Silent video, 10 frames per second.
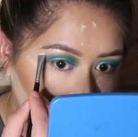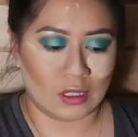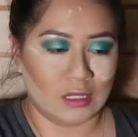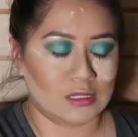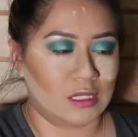
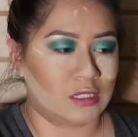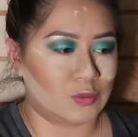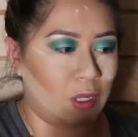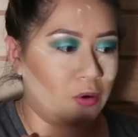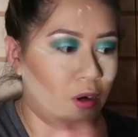So I'll just take
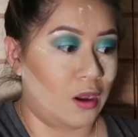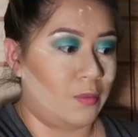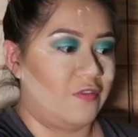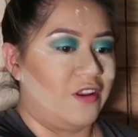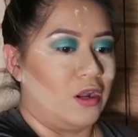this powder
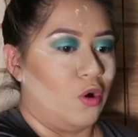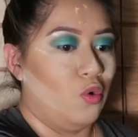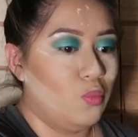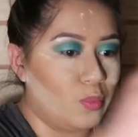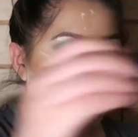off and
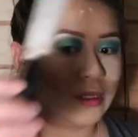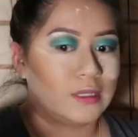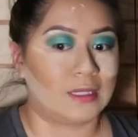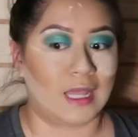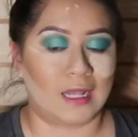hope
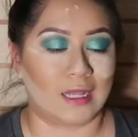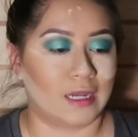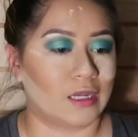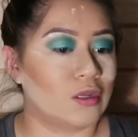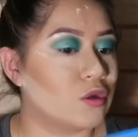that
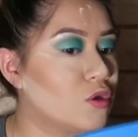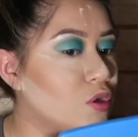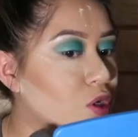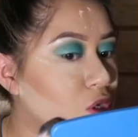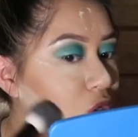like
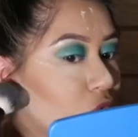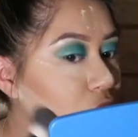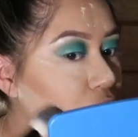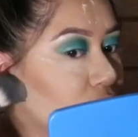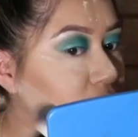
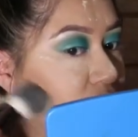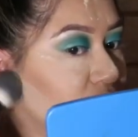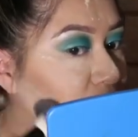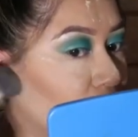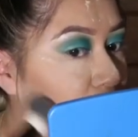this
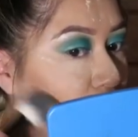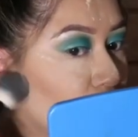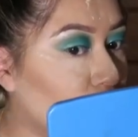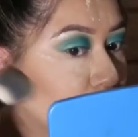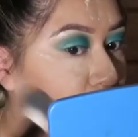
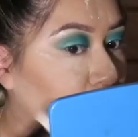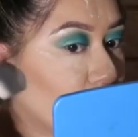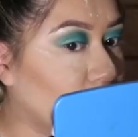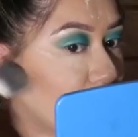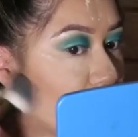fallout is not
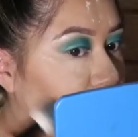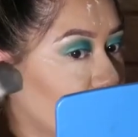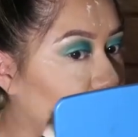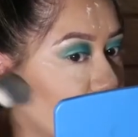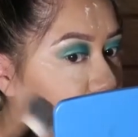gonna like
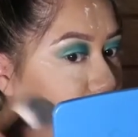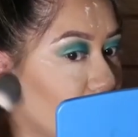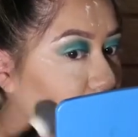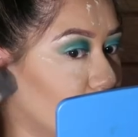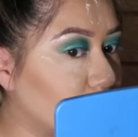fuck up my
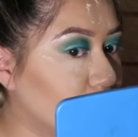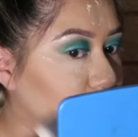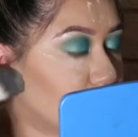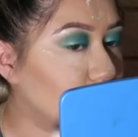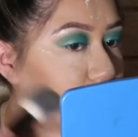nose.